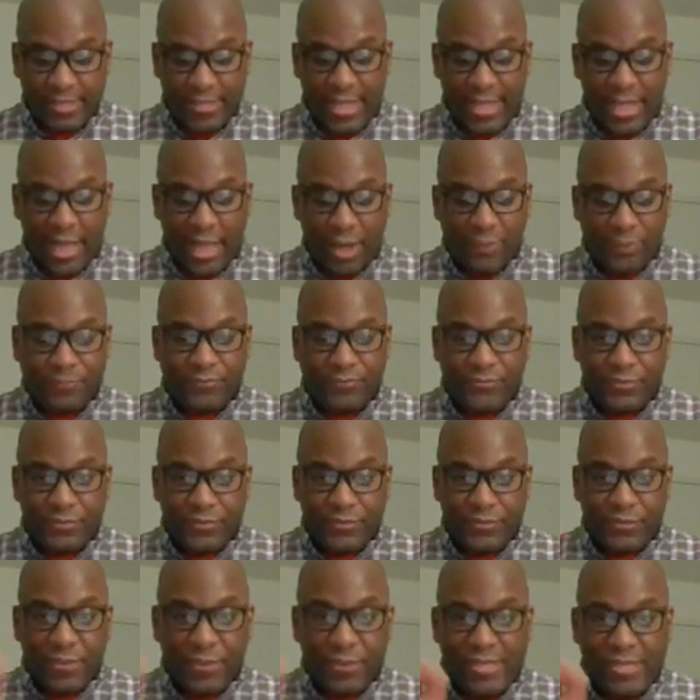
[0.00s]
Now,
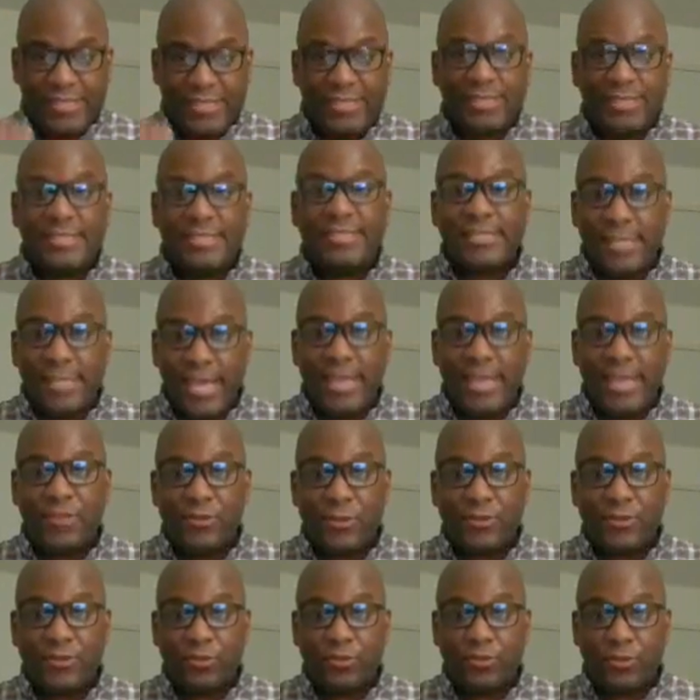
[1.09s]
let me say
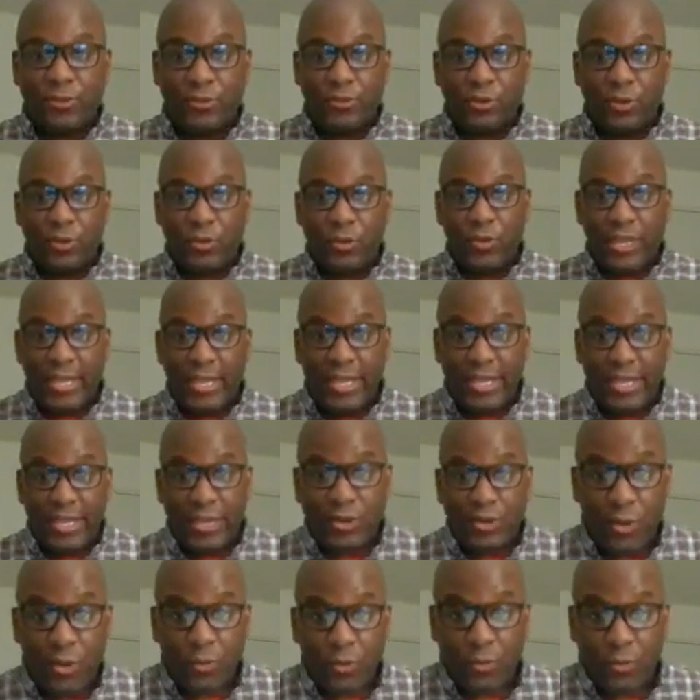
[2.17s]
this to you
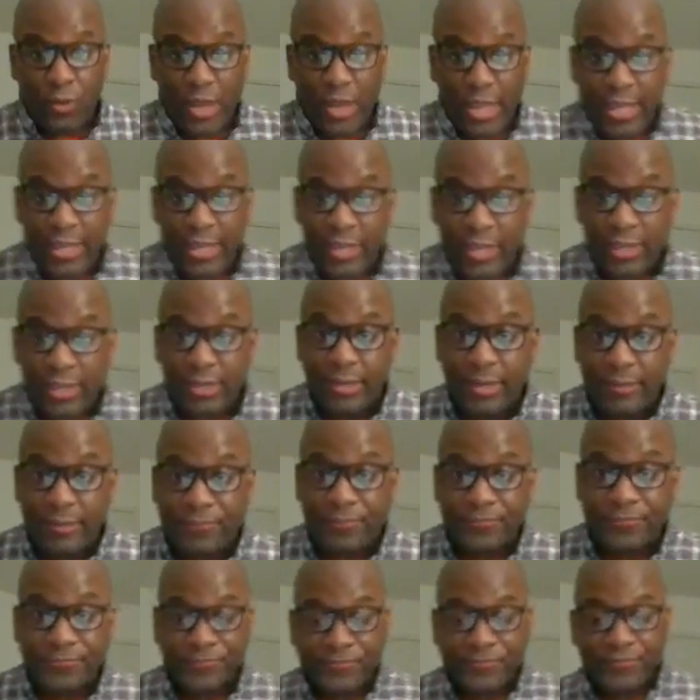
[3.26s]
in a way
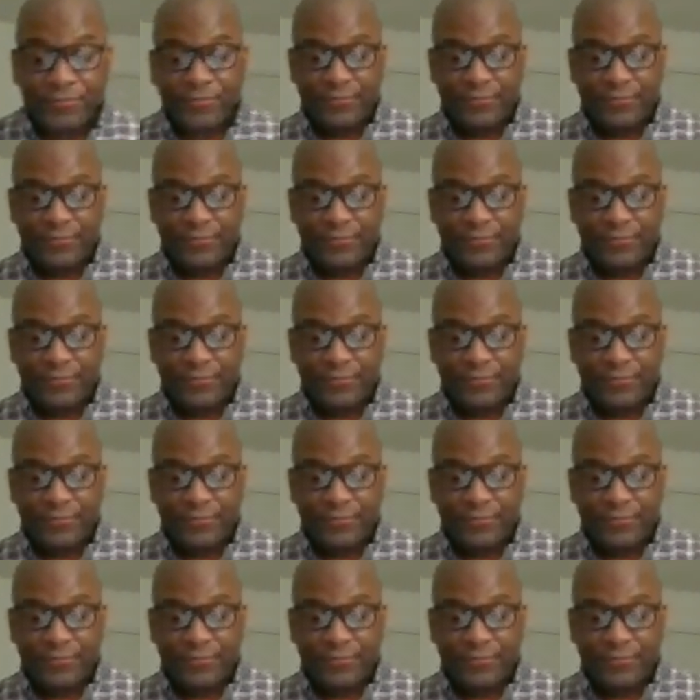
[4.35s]
um,